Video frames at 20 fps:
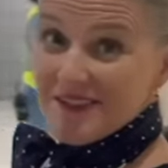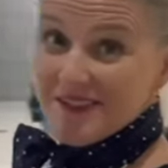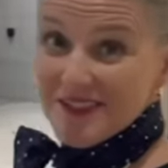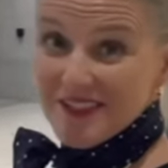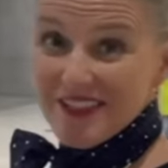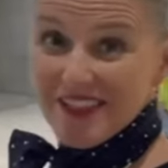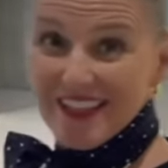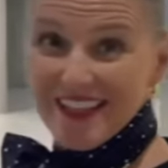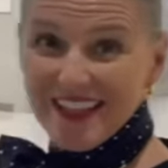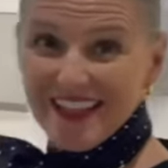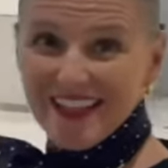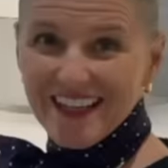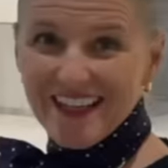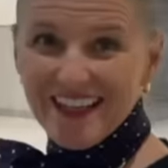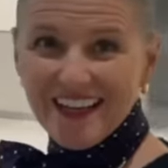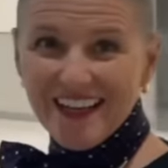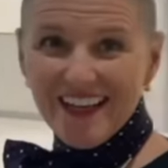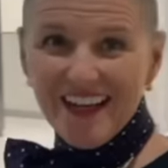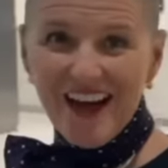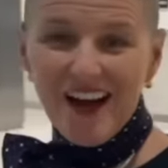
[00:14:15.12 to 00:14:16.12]
We're going back the other
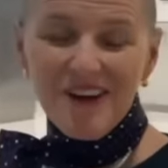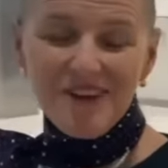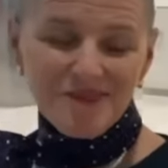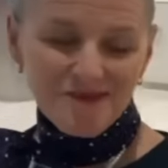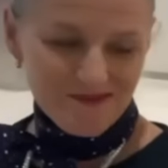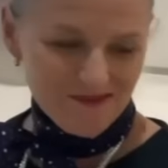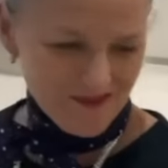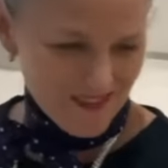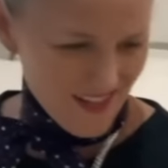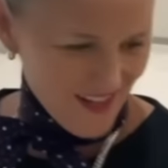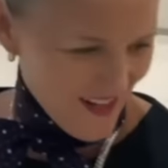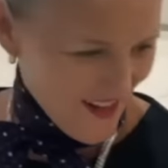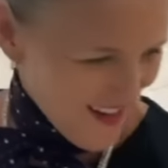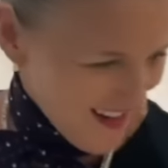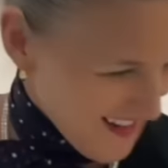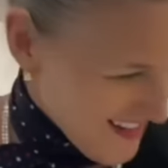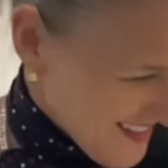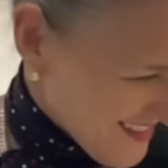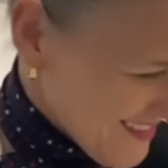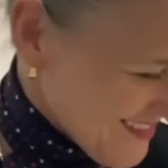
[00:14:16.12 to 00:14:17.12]
way. Oh.
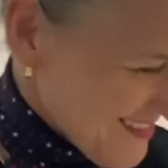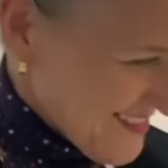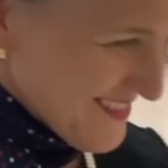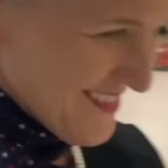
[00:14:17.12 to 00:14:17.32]
Let's